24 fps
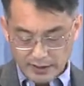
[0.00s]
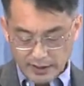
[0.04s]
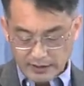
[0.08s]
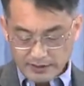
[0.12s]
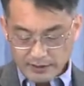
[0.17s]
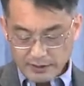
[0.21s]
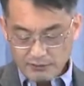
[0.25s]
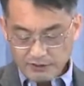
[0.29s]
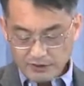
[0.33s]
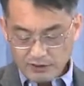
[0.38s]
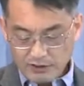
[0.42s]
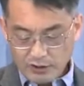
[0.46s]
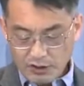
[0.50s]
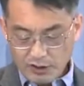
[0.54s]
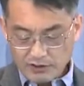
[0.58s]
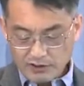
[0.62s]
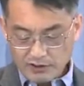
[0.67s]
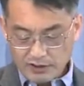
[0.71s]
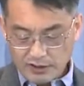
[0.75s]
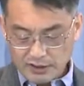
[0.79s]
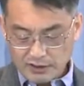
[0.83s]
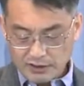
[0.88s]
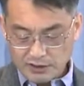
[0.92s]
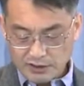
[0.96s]
And the
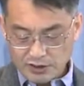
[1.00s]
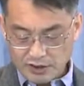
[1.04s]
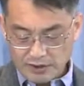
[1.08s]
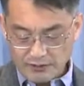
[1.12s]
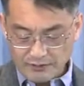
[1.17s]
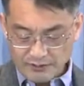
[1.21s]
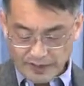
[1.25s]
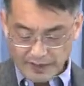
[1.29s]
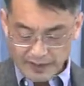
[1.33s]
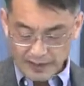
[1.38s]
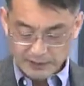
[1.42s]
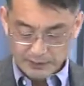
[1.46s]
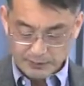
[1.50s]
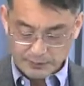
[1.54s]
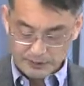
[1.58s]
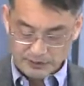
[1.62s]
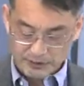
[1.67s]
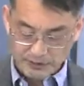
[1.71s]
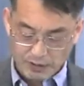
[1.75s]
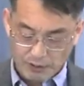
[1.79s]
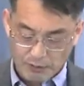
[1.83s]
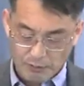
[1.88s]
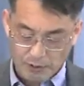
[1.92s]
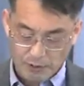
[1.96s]
results of the surveys were
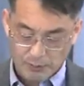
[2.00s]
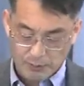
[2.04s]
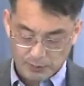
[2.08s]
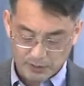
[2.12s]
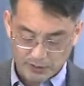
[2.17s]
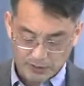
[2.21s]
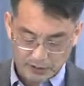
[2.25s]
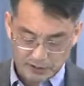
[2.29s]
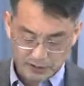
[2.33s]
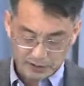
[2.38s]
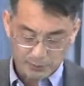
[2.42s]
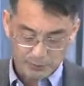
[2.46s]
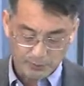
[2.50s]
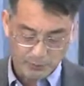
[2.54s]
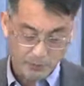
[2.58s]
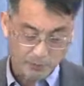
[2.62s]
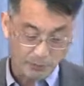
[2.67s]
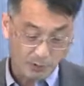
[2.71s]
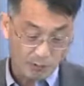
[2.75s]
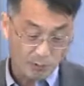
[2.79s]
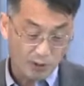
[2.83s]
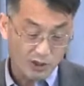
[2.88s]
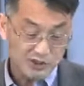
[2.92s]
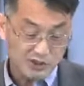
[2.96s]
somewhat predictable,
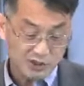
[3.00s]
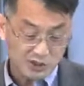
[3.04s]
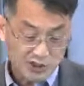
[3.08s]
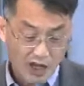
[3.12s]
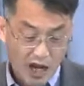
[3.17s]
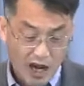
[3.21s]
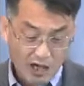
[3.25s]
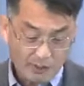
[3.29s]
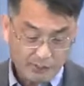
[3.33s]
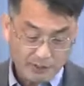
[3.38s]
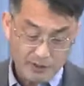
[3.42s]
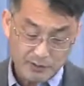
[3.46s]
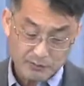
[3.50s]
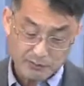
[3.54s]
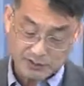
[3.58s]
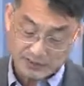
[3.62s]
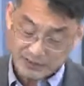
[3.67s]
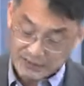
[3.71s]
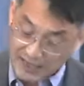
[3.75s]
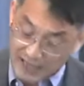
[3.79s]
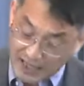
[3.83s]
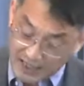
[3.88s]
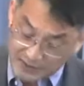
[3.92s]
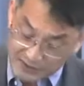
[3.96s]
but what shocked me was
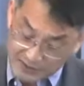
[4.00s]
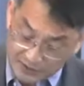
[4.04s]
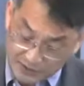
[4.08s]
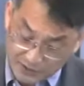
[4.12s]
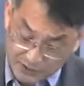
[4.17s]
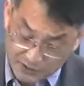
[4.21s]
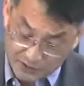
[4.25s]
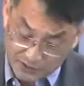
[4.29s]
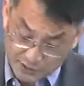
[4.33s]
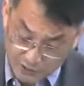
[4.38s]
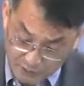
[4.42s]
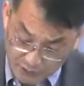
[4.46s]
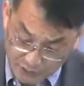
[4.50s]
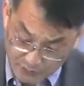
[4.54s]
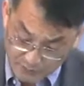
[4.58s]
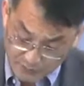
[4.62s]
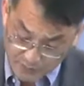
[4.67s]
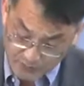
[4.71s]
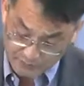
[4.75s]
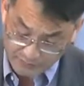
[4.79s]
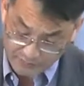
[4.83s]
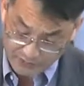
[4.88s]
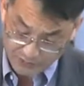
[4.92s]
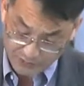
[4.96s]
not the
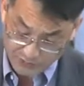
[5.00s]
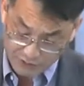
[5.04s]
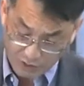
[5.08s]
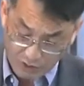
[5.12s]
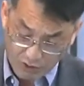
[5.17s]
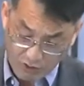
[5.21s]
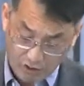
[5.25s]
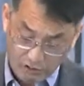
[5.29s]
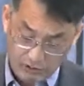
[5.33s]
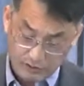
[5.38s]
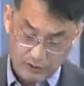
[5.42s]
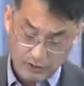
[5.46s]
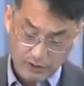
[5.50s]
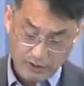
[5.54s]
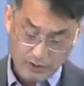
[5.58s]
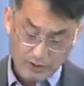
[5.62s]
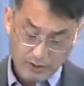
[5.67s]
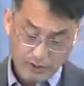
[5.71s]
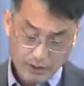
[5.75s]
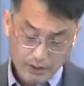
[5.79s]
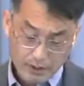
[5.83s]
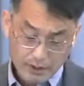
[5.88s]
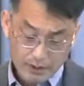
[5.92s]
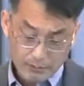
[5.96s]
survey result,
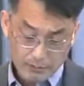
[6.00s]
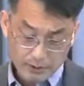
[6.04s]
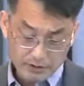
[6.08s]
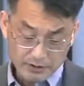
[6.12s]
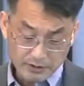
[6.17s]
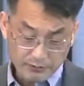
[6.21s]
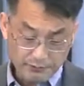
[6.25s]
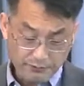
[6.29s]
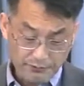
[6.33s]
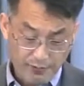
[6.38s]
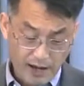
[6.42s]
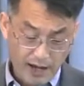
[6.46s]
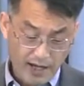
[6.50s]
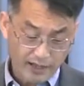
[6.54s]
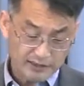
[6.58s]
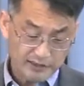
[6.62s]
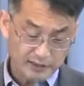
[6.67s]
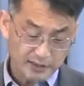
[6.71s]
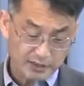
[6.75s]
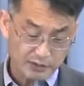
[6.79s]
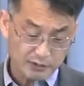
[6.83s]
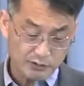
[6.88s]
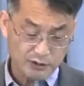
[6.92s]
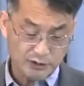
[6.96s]
but the fact
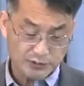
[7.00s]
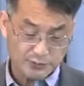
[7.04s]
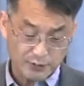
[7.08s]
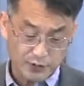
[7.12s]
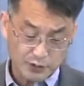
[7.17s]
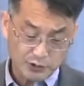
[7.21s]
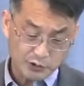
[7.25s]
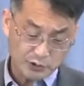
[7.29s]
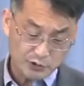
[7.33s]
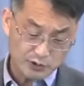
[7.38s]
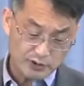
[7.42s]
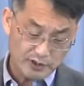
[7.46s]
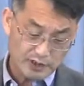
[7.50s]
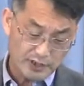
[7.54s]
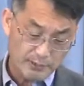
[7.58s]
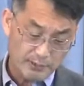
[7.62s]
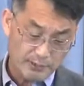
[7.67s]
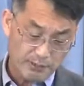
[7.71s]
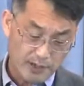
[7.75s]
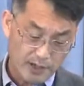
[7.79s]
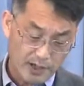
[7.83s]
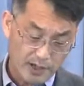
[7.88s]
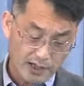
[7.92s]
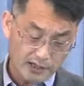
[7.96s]
that it was virtually
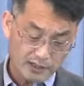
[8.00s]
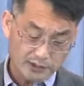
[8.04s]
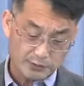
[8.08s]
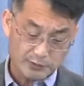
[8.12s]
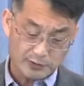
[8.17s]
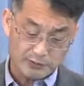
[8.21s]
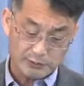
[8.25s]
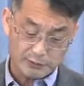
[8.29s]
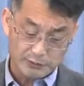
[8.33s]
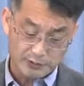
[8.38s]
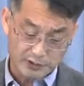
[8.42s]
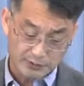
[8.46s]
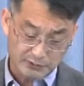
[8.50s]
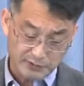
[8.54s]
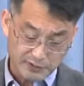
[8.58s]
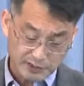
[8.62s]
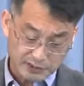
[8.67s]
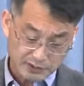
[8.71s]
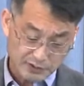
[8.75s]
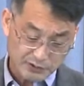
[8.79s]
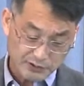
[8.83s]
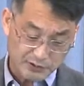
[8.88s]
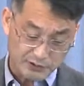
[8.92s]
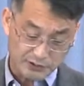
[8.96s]
impossible for the
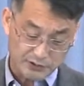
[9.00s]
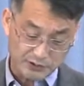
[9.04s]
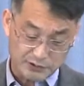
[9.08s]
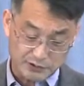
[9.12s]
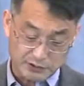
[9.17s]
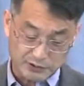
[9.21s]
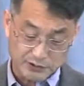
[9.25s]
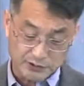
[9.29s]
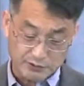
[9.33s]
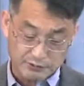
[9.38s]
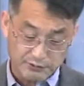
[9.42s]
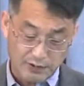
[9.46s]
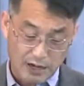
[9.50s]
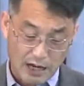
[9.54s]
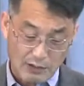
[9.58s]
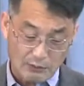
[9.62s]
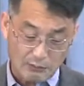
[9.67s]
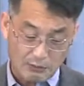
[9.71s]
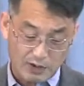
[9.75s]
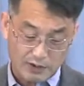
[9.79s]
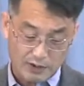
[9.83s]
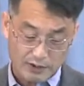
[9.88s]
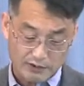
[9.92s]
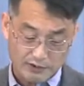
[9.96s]
researchers to find
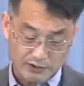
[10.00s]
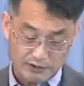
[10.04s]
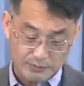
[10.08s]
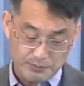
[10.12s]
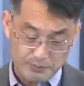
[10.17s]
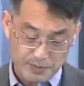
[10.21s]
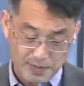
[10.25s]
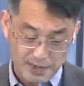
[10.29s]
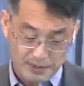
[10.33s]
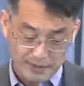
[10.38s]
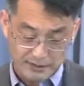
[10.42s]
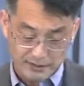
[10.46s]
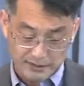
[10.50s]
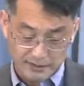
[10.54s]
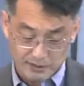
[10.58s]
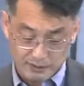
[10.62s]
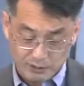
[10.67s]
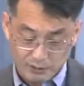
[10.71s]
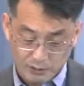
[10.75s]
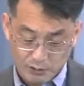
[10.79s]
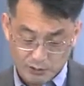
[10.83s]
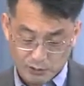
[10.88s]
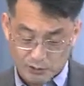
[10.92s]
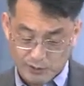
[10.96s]
100 men in their
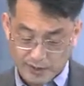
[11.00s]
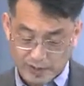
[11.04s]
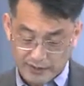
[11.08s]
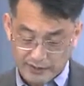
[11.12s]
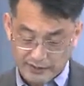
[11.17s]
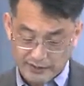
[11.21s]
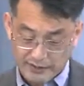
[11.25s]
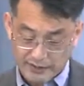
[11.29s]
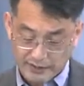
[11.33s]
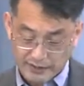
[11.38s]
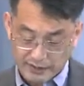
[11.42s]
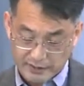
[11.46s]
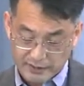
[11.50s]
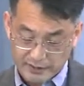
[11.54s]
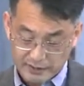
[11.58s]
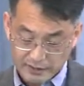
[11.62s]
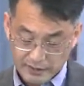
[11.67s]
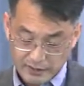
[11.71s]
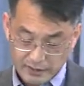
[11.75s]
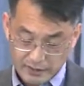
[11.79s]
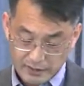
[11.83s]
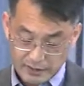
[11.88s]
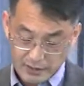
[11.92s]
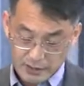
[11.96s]
local area
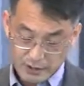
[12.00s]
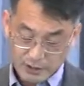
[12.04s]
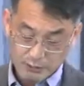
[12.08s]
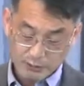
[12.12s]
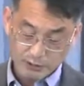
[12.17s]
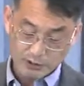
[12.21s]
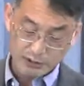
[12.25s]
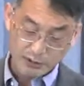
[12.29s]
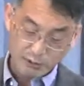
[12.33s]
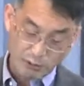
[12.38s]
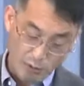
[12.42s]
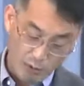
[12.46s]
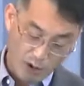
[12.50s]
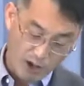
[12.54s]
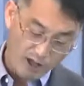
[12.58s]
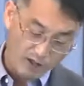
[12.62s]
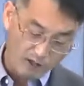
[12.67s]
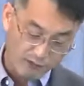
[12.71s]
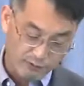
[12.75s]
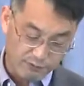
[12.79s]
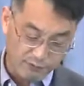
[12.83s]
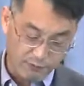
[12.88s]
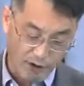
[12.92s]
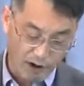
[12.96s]
who would
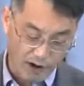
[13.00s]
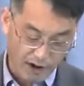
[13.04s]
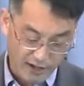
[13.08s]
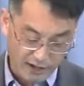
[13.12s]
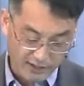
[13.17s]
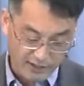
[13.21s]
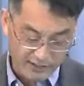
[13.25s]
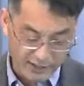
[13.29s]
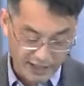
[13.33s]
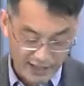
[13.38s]
qualify